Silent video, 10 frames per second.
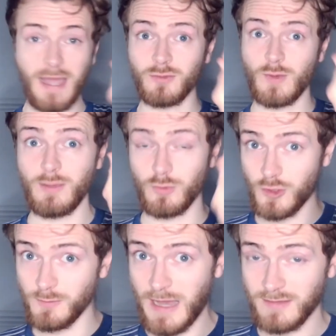By the way, we'll
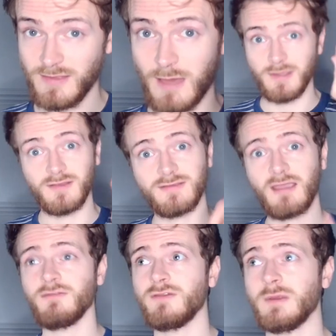come back to that because
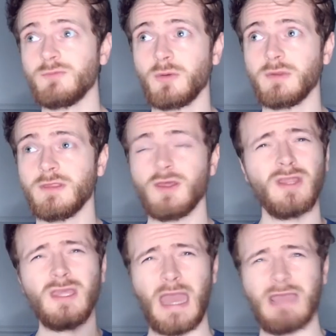Seraphim is probably the
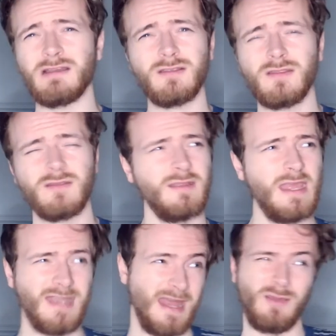only character that's
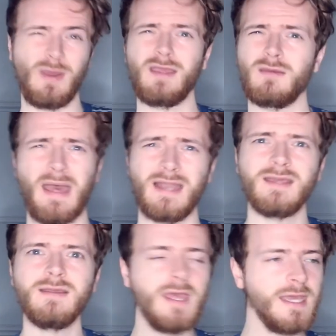in any way
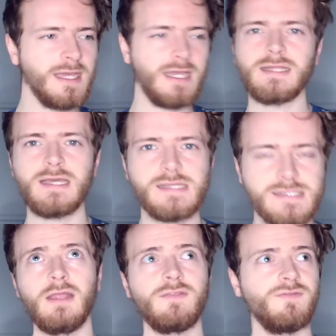compelling in
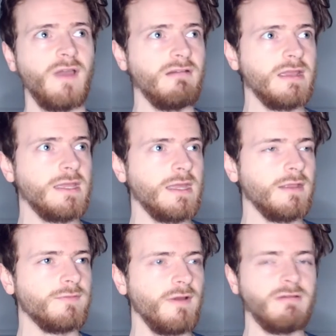this. It's very
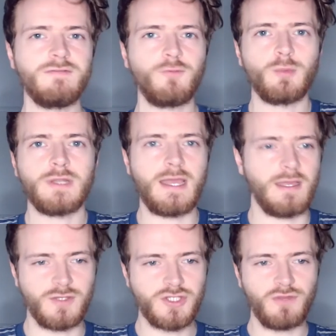
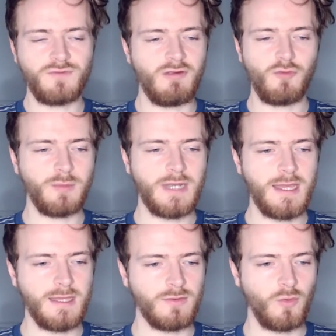formulaic. The show's very
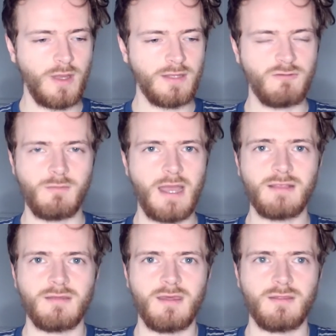formulaic. It's quite
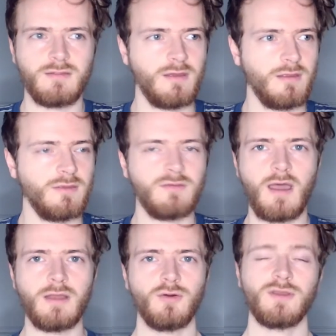dramatic. The
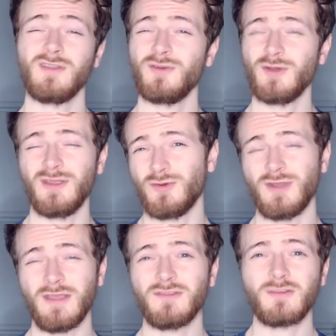dialogue is
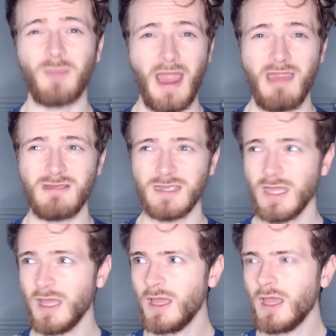uninspiring.
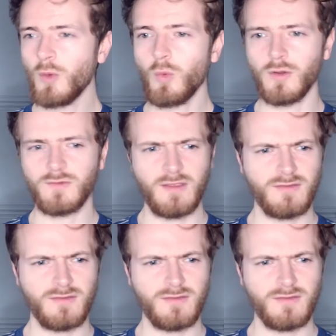What is it?